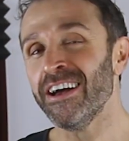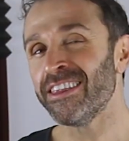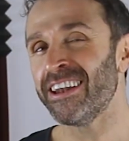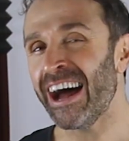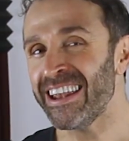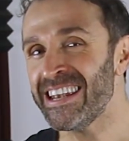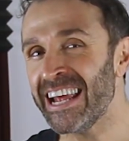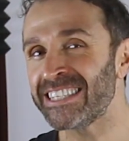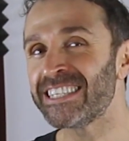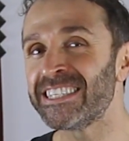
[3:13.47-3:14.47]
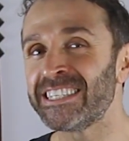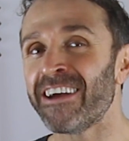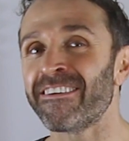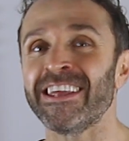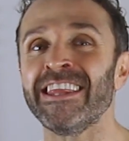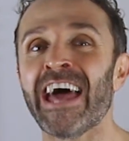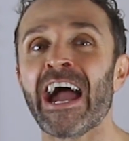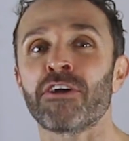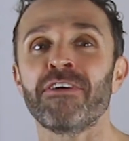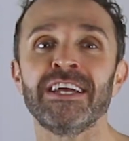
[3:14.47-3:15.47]
that aren't necessarily
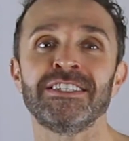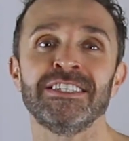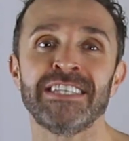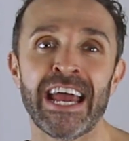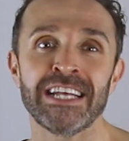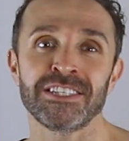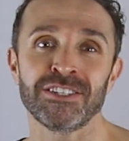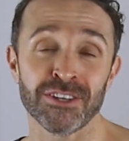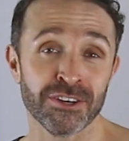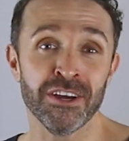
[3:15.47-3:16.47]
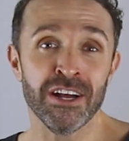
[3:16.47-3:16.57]
that great to dance to.